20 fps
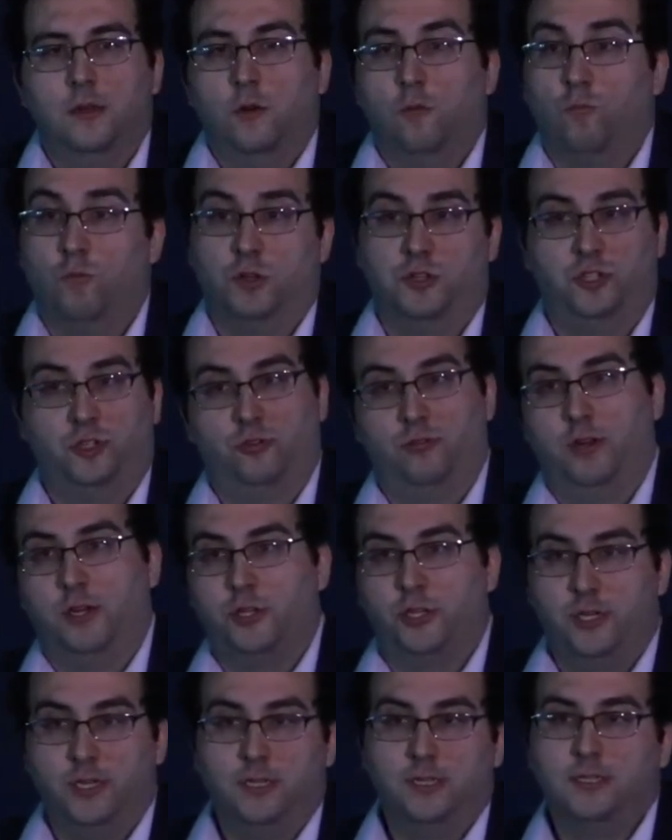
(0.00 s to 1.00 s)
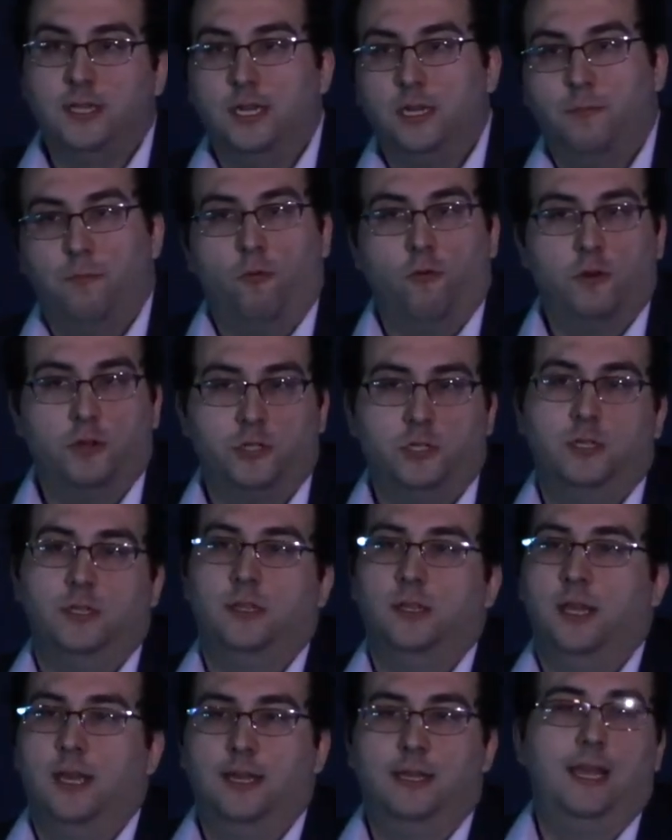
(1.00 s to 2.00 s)
restrictions on abortion
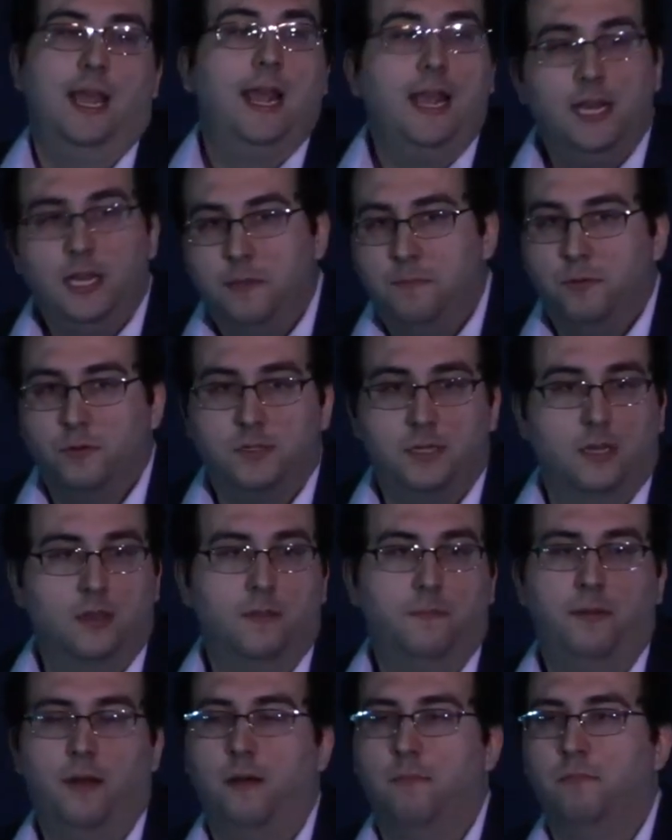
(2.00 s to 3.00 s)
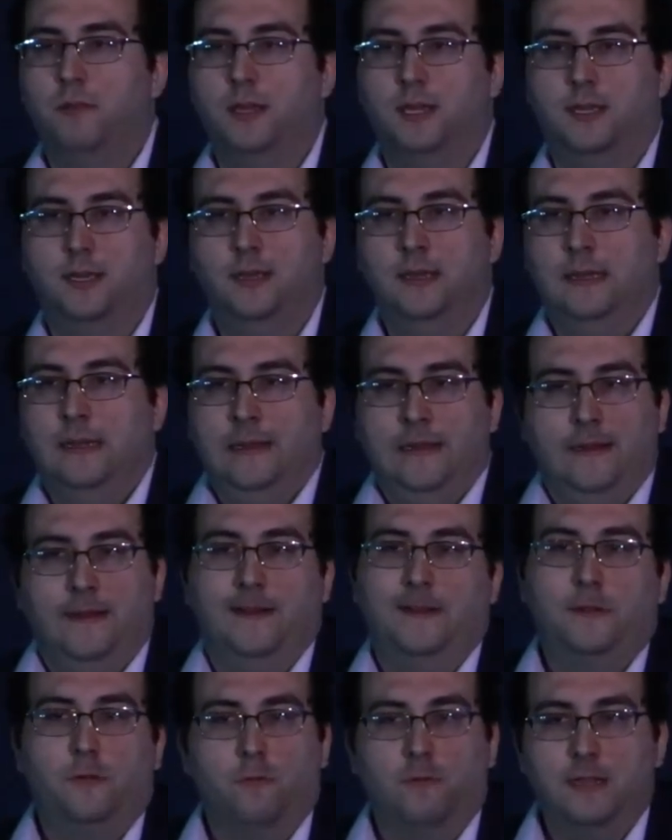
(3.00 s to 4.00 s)
that 80% of the public
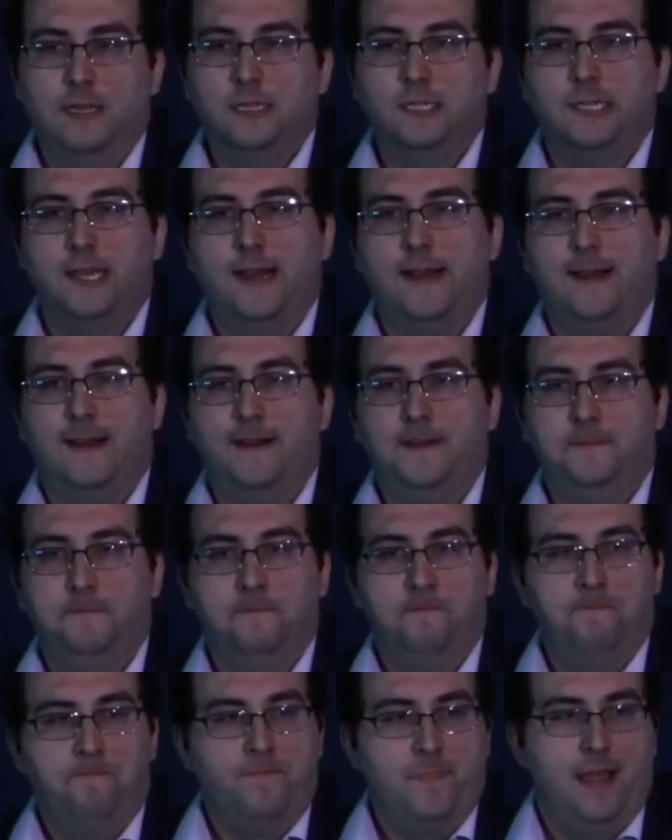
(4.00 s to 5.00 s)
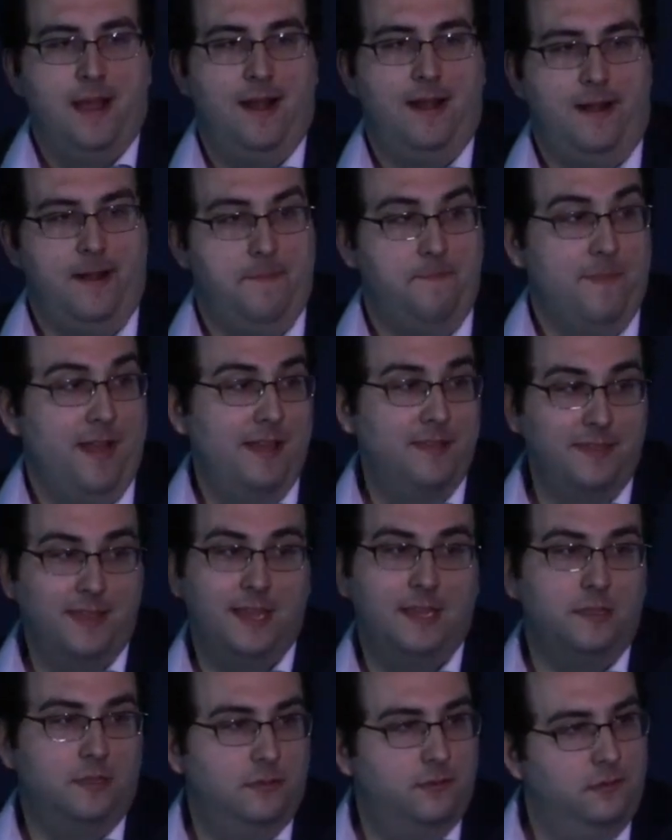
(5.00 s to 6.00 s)
agrees on. And
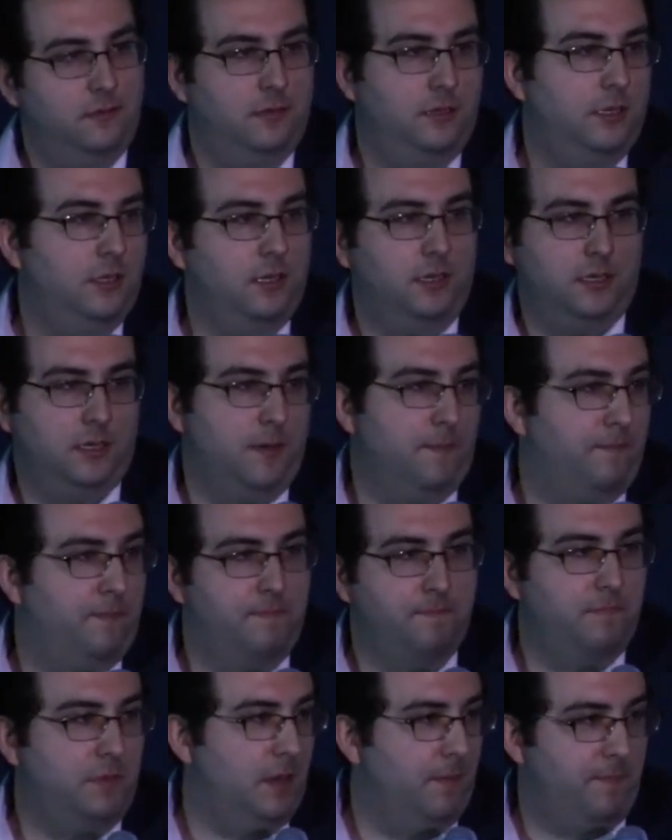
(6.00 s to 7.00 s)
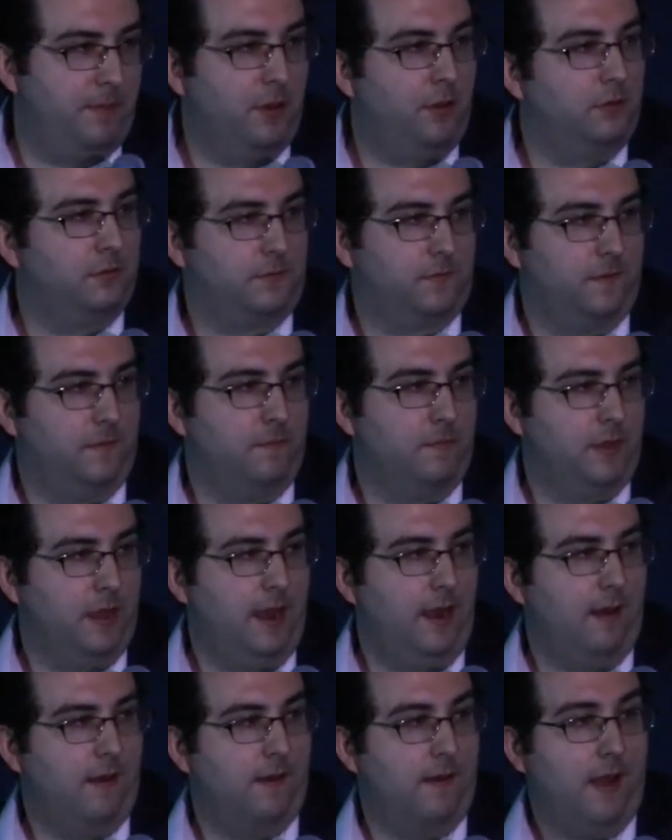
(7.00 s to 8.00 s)
then you build from
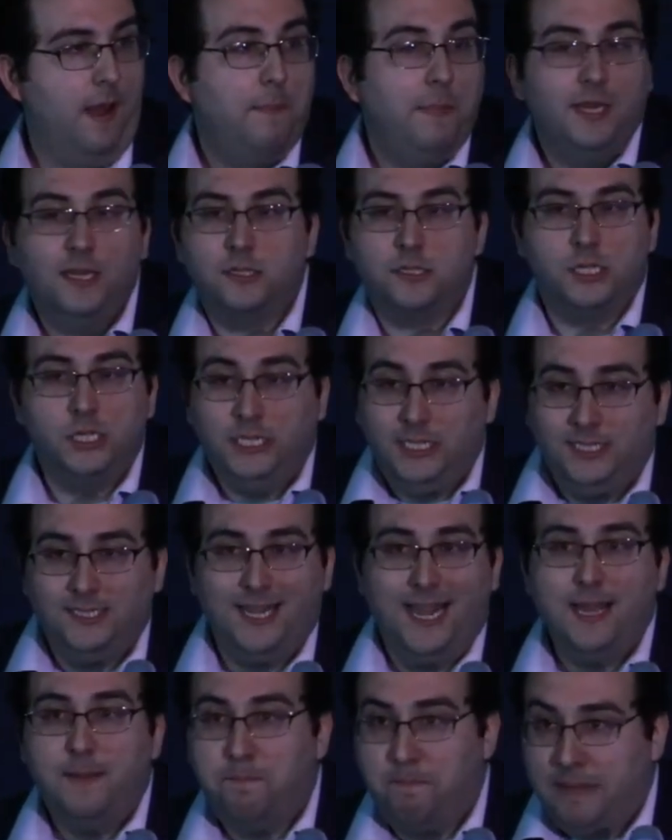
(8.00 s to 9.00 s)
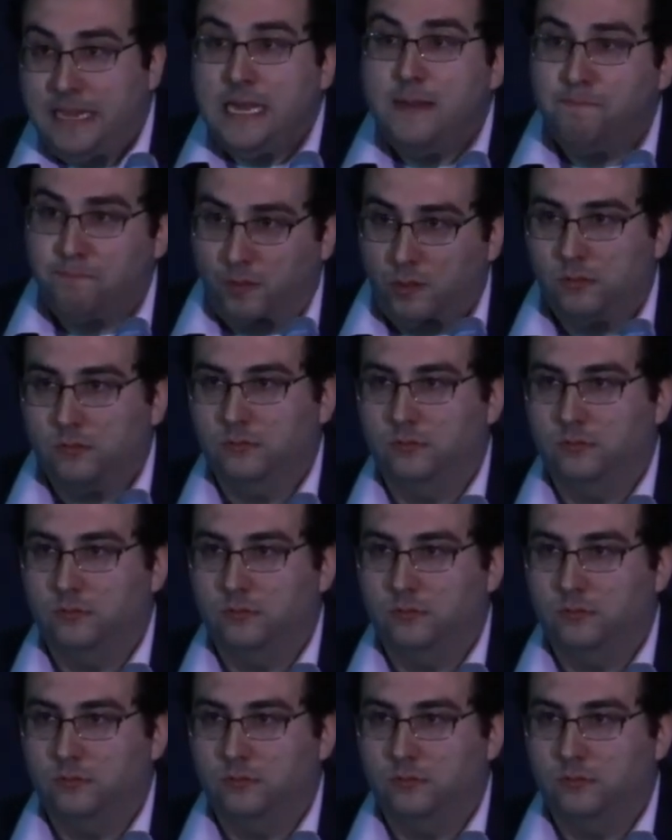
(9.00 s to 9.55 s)
there. I mean, it's going to take people.